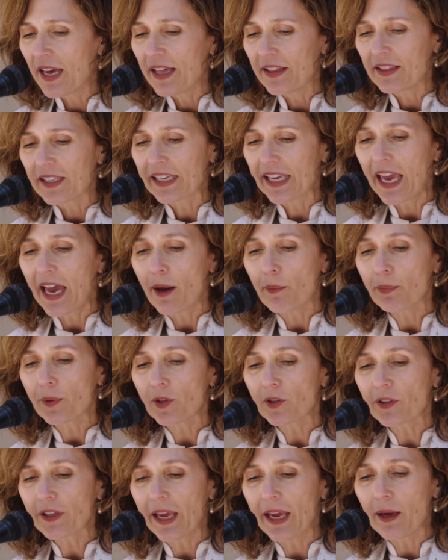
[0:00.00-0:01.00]
The
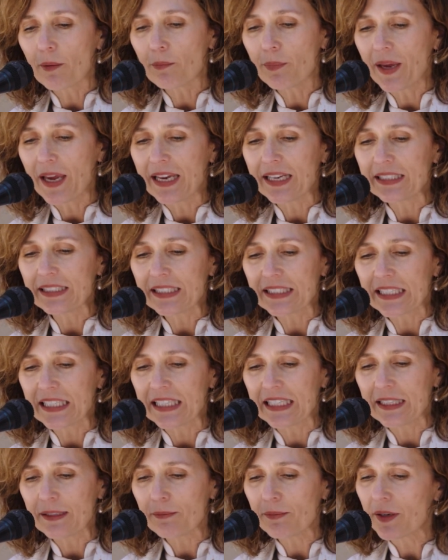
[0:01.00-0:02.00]
Capital Campaign
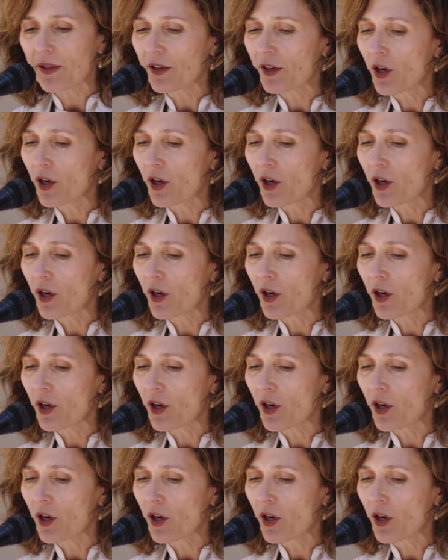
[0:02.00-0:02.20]
team,